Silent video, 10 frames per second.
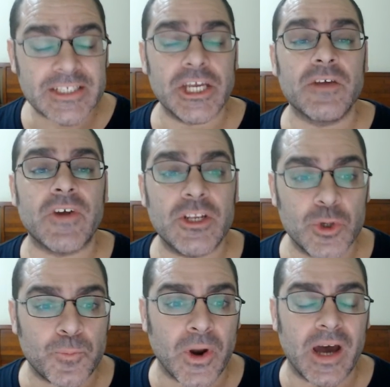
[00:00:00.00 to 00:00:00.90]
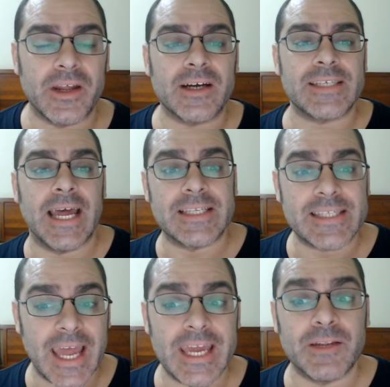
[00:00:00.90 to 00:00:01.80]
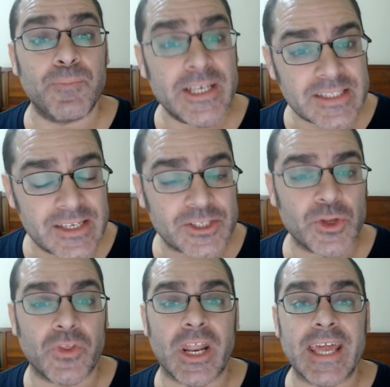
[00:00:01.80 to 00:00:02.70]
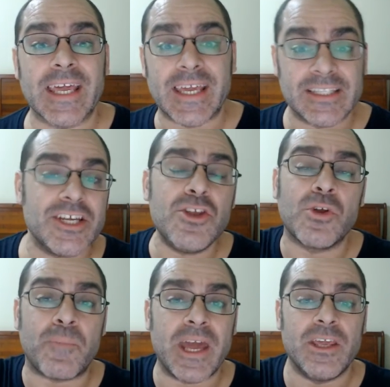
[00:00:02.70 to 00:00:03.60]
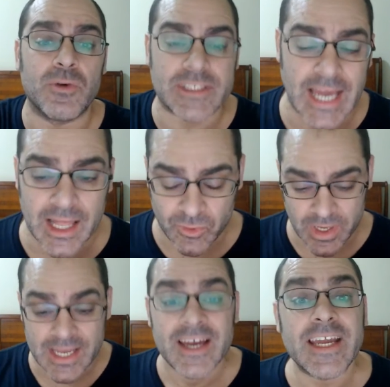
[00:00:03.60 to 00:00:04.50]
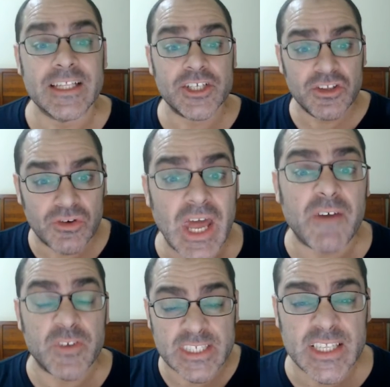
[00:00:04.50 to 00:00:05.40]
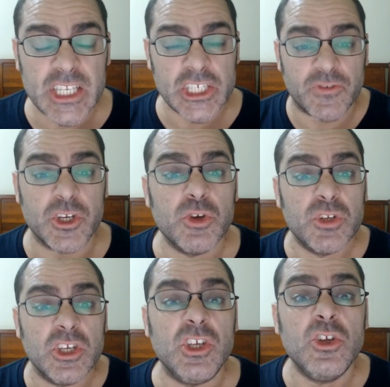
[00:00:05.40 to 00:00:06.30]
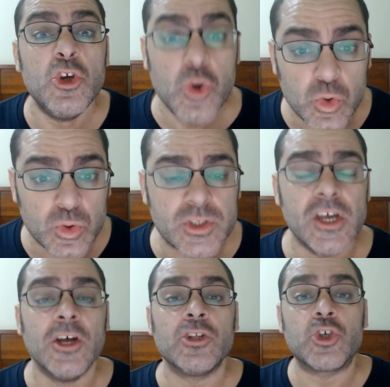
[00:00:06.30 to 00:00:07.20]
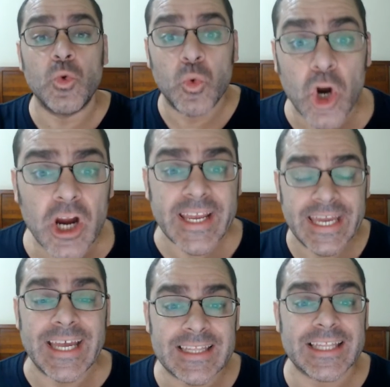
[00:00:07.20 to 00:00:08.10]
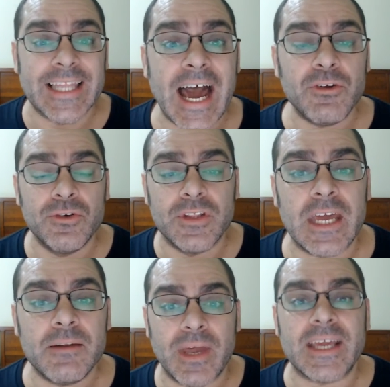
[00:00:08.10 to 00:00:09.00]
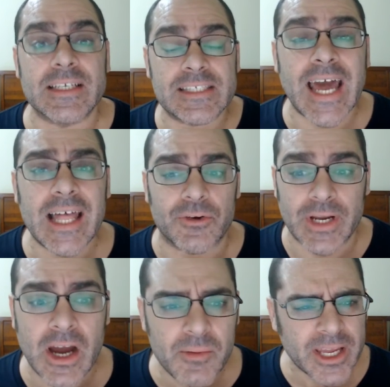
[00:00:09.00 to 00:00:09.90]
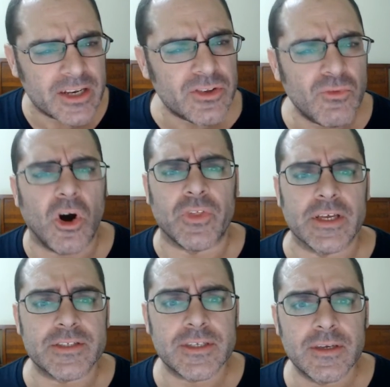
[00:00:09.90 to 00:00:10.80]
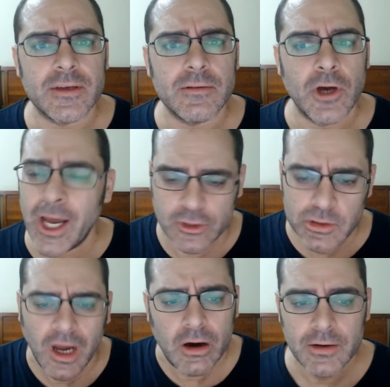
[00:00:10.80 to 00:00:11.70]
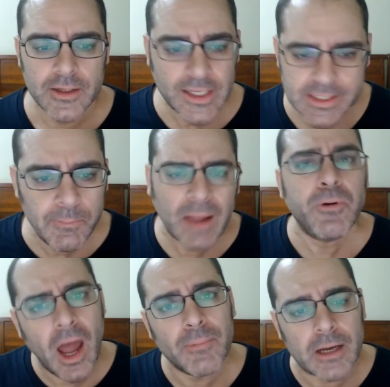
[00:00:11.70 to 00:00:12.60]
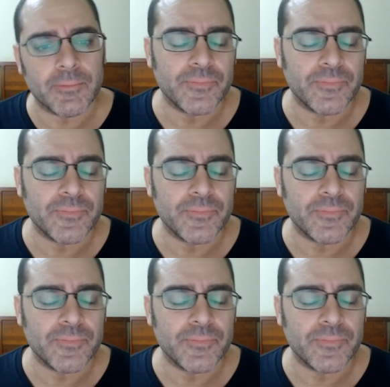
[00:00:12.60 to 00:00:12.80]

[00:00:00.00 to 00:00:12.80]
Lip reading: innovate new products, and stay in business so that I can continue to pay you a salary, continue to have facilities for you to use, to work in, that allow you to then make a salary? How am I going to do all this? I don't know. It's not my problem.